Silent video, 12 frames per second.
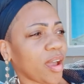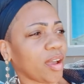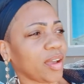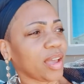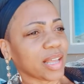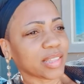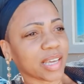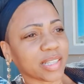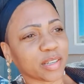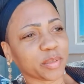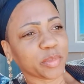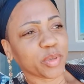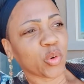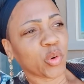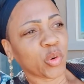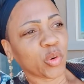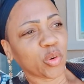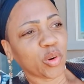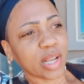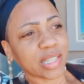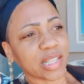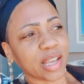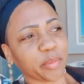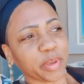I think that would be cool. I think
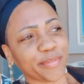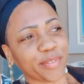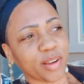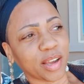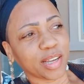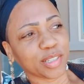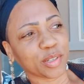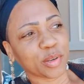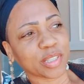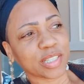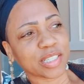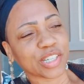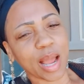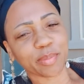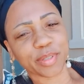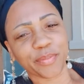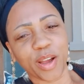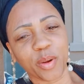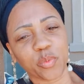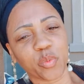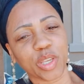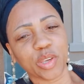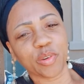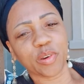that would be fun. You know, jobs are fun when
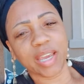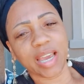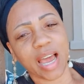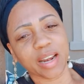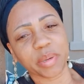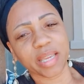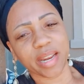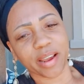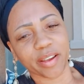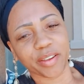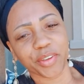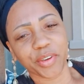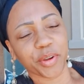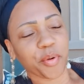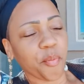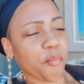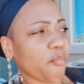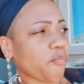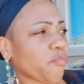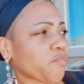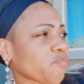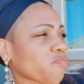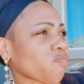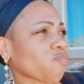you ain't got to be there, you know.
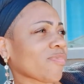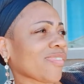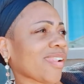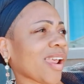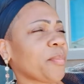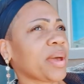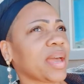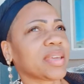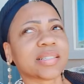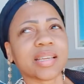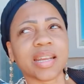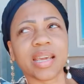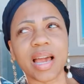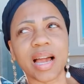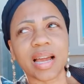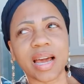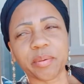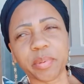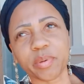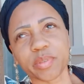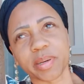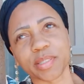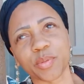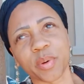Man, yesterday I got up, it was
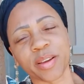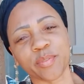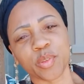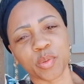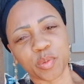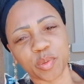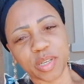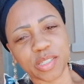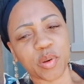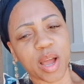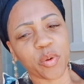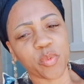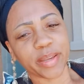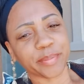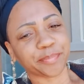about 12 noon, and so I went